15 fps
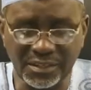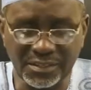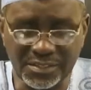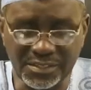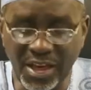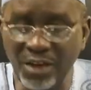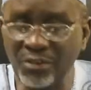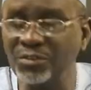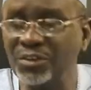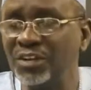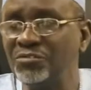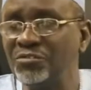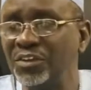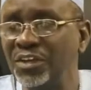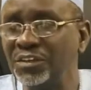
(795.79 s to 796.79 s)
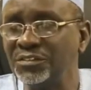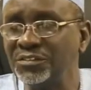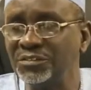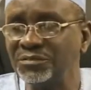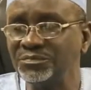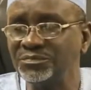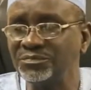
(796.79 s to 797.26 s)
sound
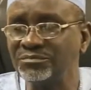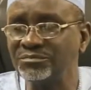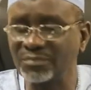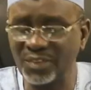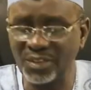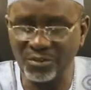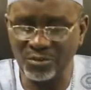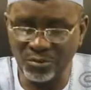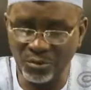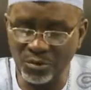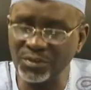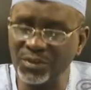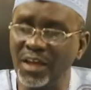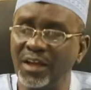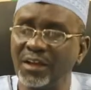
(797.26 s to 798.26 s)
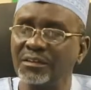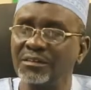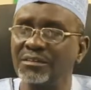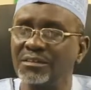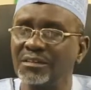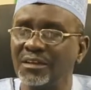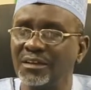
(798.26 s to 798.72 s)
education, good
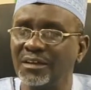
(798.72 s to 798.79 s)
health,